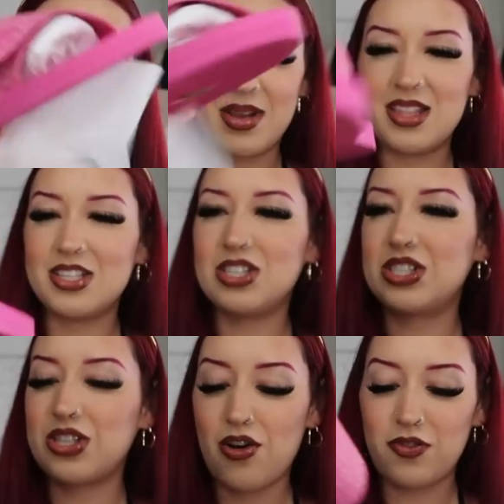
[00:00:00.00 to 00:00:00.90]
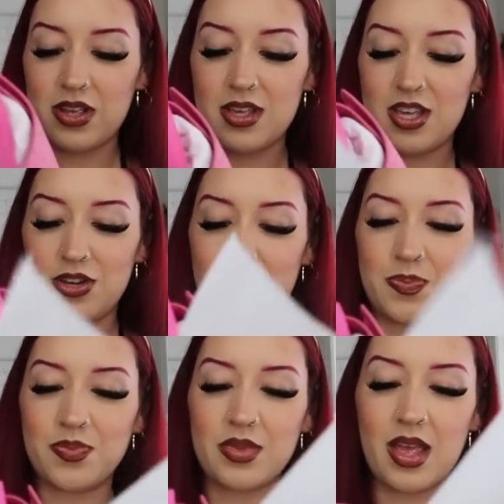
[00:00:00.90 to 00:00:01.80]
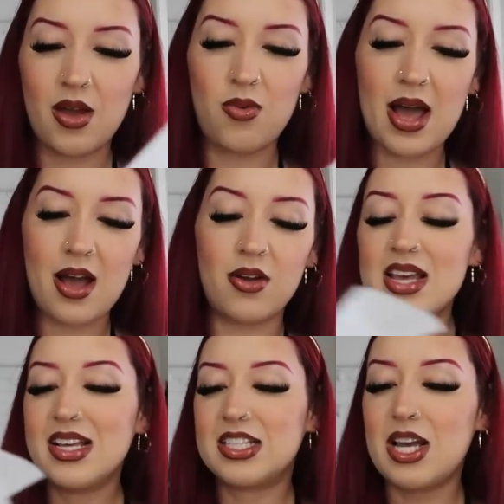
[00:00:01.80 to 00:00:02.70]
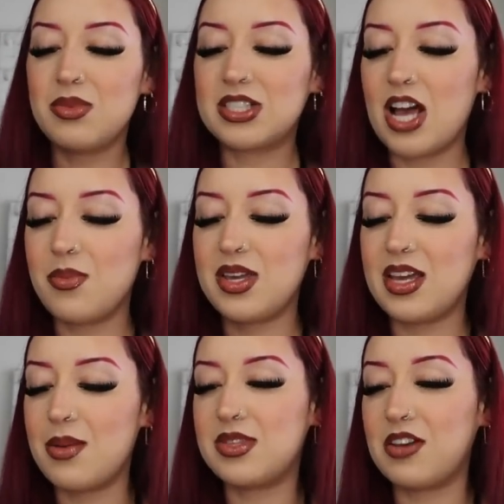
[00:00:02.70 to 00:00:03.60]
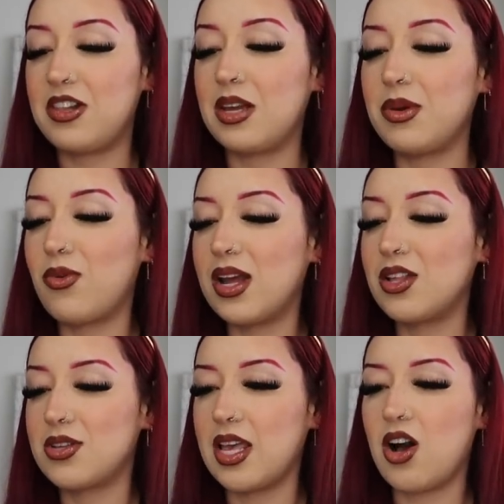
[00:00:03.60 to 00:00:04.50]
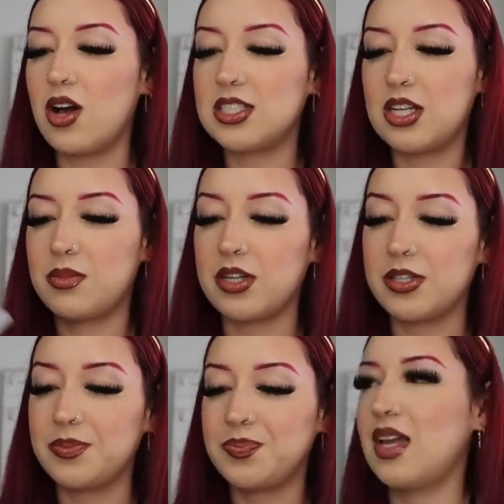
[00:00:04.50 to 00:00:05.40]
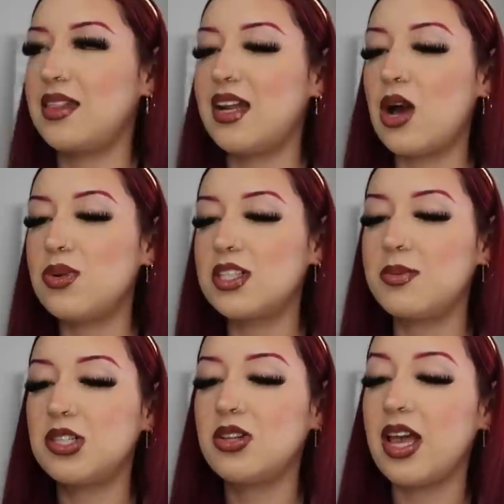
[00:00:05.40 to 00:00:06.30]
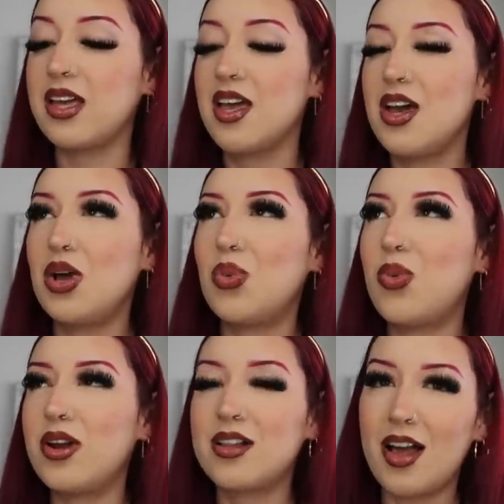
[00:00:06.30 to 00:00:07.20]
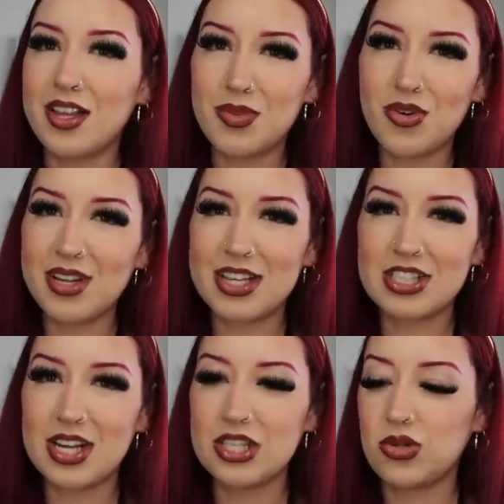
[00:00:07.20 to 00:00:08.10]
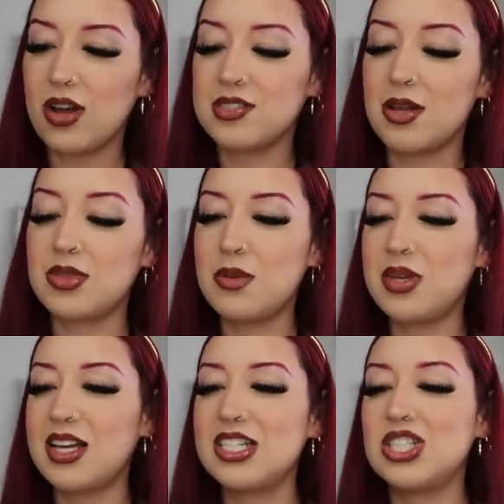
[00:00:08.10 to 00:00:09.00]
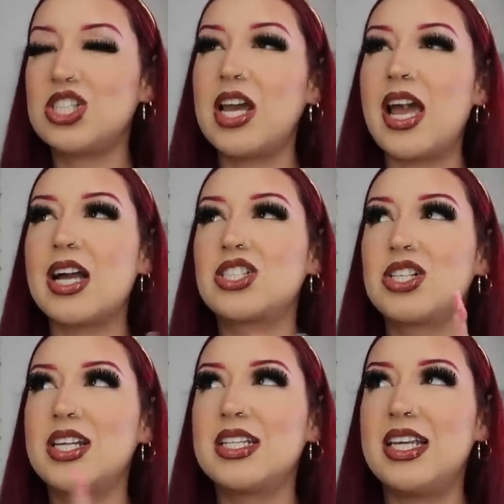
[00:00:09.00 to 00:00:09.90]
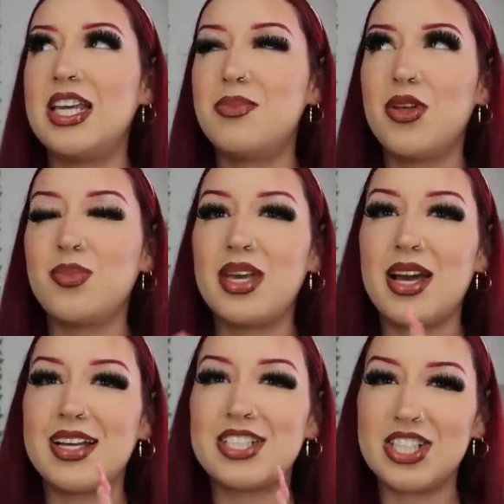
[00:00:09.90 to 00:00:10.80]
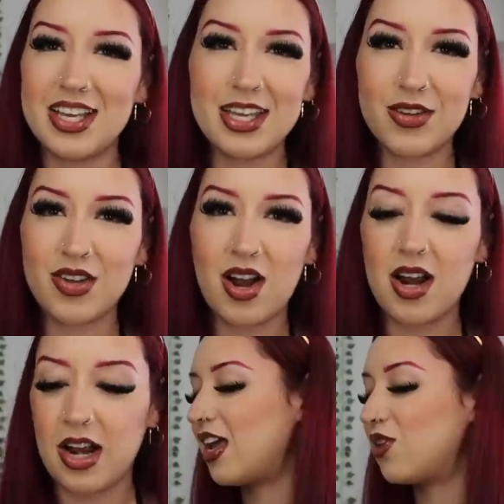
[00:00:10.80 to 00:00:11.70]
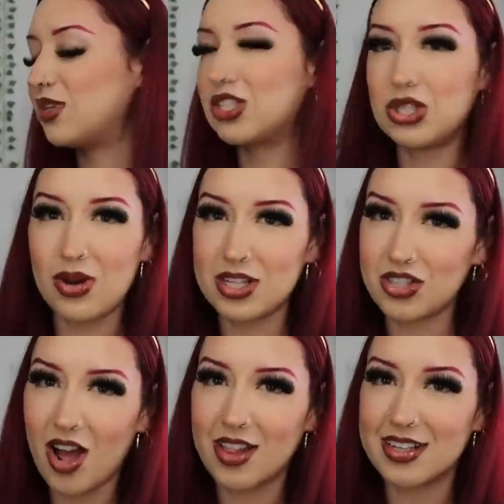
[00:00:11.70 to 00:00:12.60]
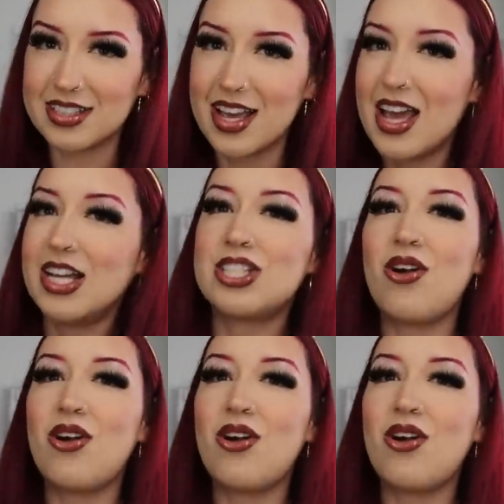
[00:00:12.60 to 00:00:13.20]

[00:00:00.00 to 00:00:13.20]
Oh my god, these are so freaking cute. Wow. Summer's coming. I'm definitely gonna be wearing those like all summer. And then I was up till like 1 o'clock in the morning yesterday, 12 something, because Jay actually emailed me a Shein gift card and it was $200.